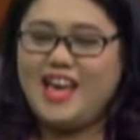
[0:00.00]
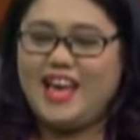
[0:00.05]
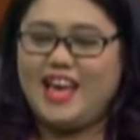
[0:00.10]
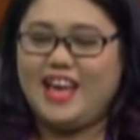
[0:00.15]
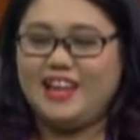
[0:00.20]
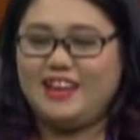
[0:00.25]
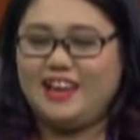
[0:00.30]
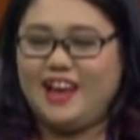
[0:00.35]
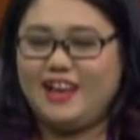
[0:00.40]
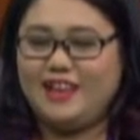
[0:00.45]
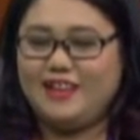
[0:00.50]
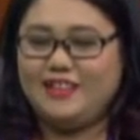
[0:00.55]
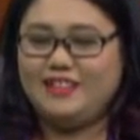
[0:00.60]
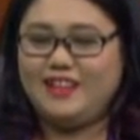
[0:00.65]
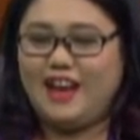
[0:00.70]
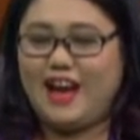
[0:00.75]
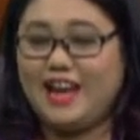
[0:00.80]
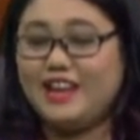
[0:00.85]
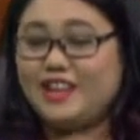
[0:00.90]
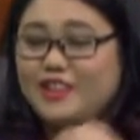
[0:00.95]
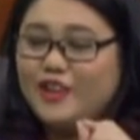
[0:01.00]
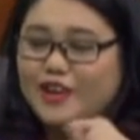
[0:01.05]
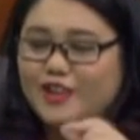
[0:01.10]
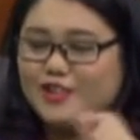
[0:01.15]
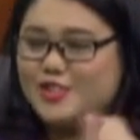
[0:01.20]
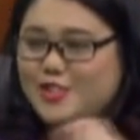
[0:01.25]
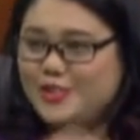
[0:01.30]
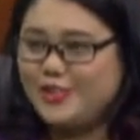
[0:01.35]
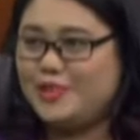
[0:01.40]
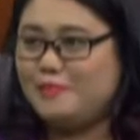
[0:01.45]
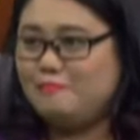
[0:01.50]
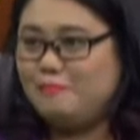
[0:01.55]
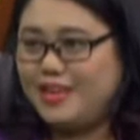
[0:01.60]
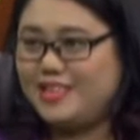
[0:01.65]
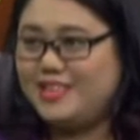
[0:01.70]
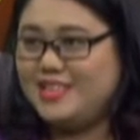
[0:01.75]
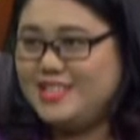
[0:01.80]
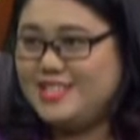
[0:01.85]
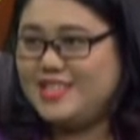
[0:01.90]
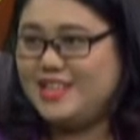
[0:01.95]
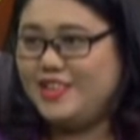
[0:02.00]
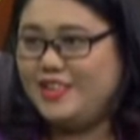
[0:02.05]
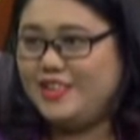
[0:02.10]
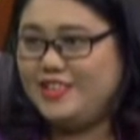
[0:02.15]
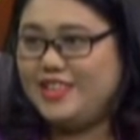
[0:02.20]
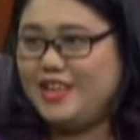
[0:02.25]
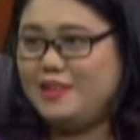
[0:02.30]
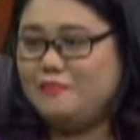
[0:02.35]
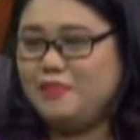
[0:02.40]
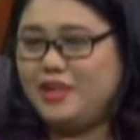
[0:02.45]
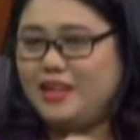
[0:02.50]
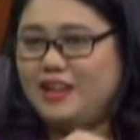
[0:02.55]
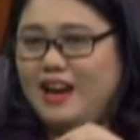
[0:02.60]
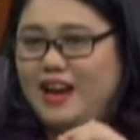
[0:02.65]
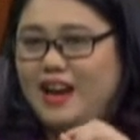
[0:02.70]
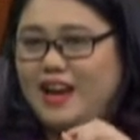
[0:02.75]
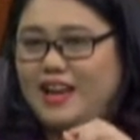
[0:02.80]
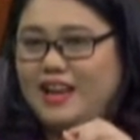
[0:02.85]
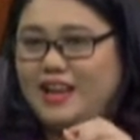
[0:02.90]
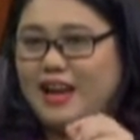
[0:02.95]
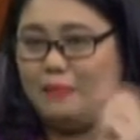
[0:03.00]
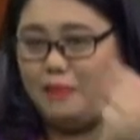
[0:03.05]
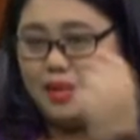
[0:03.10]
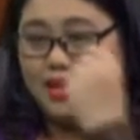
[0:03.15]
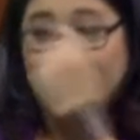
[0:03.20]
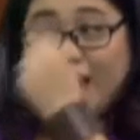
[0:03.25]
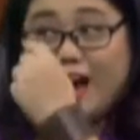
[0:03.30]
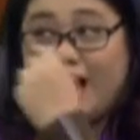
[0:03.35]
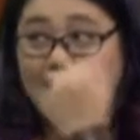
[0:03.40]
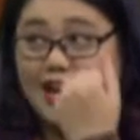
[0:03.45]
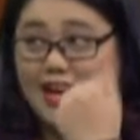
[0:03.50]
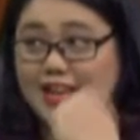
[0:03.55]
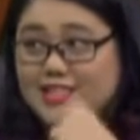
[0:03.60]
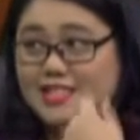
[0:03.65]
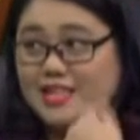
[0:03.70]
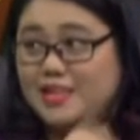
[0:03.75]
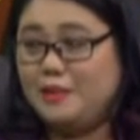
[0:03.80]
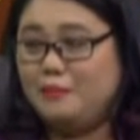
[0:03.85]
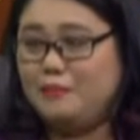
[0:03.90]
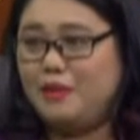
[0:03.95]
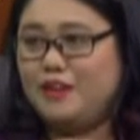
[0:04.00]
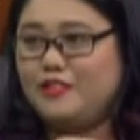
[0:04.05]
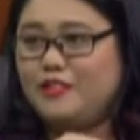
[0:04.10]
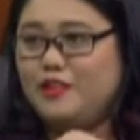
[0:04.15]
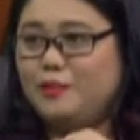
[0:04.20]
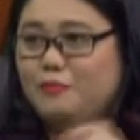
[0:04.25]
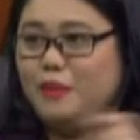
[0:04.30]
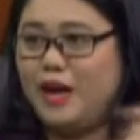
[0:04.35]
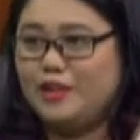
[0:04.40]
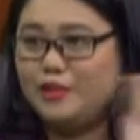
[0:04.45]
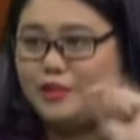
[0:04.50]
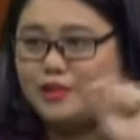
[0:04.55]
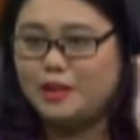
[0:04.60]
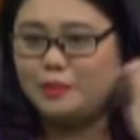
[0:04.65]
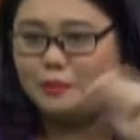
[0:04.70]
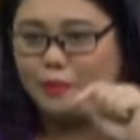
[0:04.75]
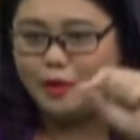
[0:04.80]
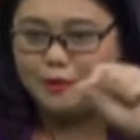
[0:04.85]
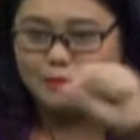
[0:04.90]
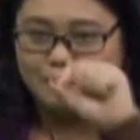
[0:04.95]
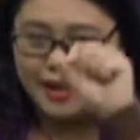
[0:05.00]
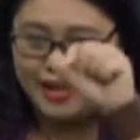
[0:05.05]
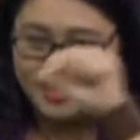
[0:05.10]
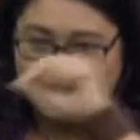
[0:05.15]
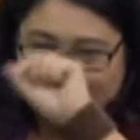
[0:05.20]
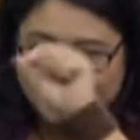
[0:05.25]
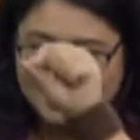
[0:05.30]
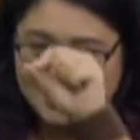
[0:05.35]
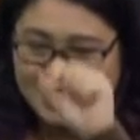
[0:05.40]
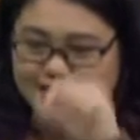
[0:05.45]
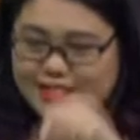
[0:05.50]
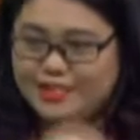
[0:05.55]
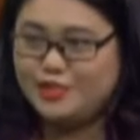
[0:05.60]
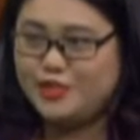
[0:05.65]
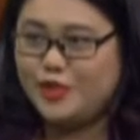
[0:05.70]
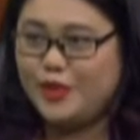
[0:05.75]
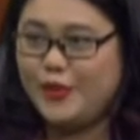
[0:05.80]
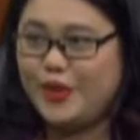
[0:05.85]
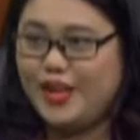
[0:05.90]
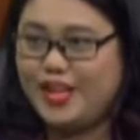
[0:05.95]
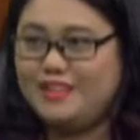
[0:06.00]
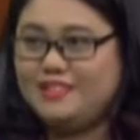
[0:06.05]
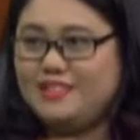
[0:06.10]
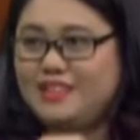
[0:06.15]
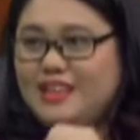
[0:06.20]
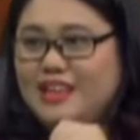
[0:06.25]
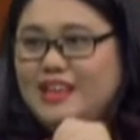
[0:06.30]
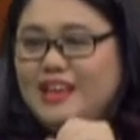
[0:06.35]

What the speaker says: And I didn't know how to sew the buttons and all that, but I mean the eyes and the mouth, but I took a ball pen and started drawing.